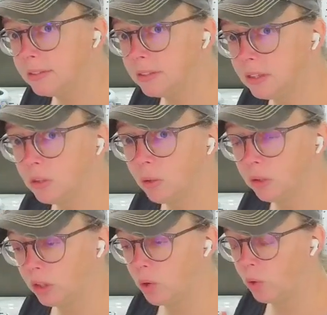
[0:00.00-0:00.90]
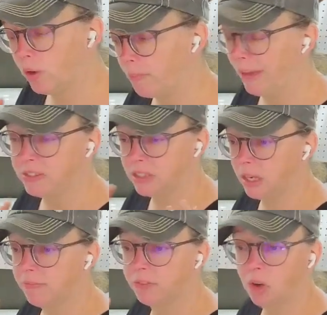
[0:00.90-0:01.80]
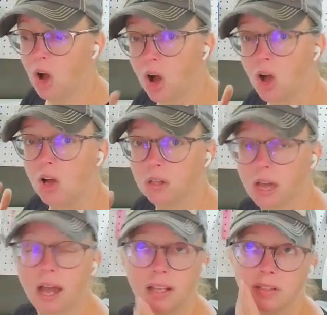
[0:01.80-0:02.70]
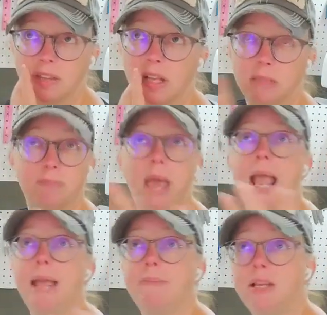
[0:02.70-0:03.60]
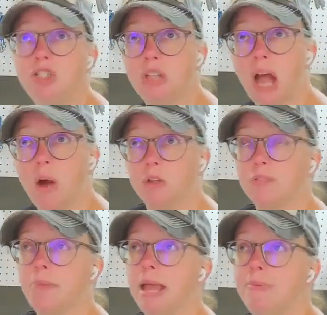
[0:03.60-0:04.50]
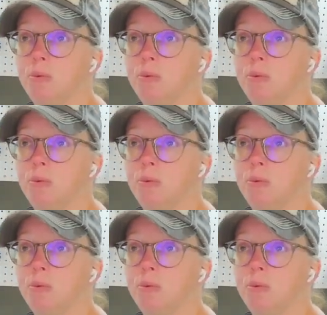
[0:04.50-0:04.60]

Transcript: decor, and I've seen them for all kinds of things, baby showers, baby